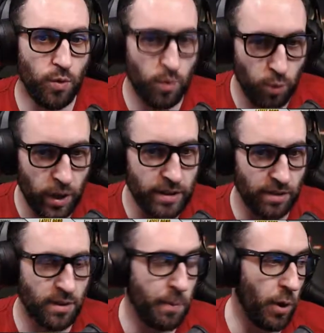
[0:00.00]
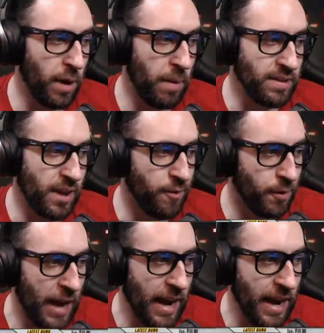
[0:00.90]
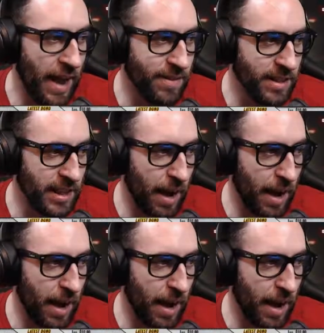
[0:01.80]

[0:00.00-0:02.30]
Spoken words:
really disappointed in myself for not having the